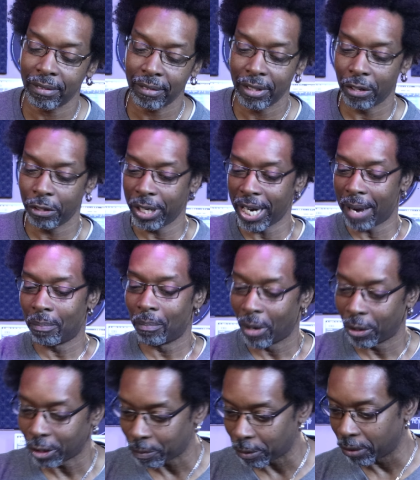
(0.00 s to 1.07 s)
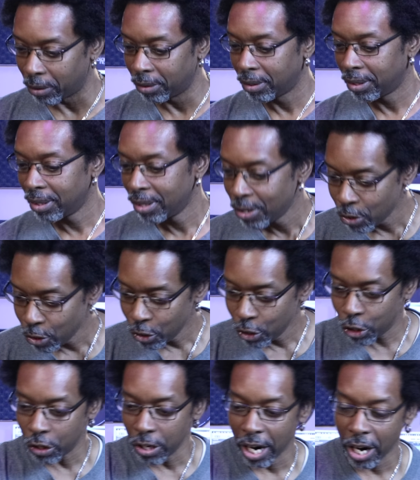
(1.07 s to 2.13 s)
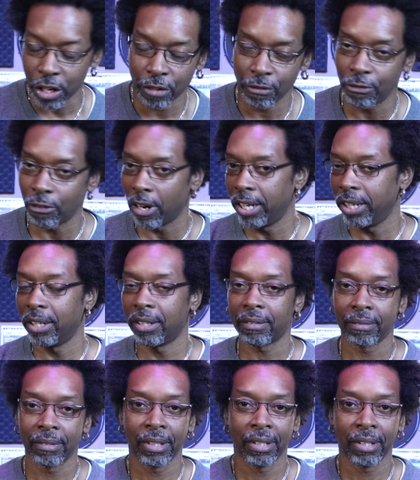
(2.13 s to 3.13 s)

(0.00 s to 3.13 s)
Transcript: You know, you got multiple snares in front of you,